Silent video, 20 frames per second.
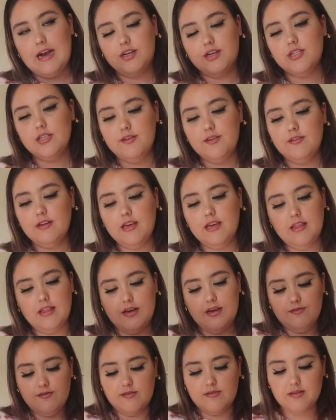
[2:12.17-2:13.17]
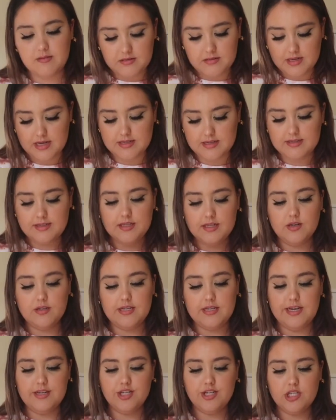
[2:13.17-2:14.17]
actually really love NASTYGAL
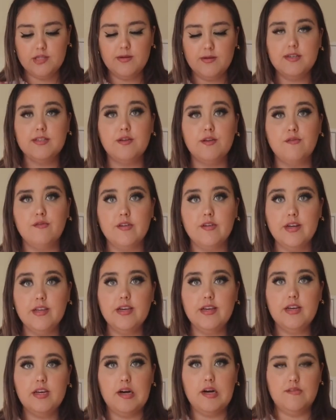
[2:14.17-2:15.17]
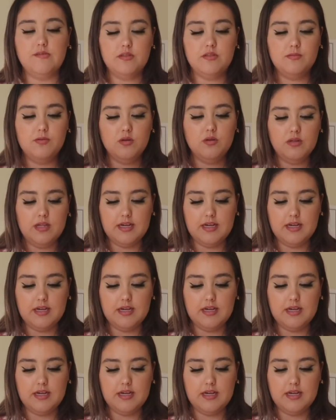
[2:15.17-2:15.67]
t-shirts because they're really comfortable.